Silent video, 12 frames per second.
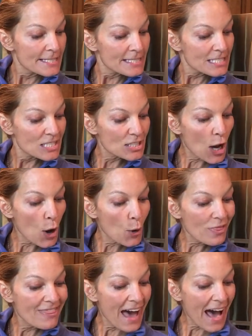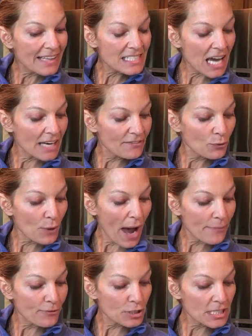So that's kind of a
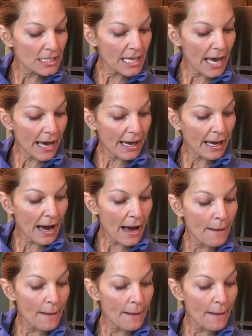wrap for today.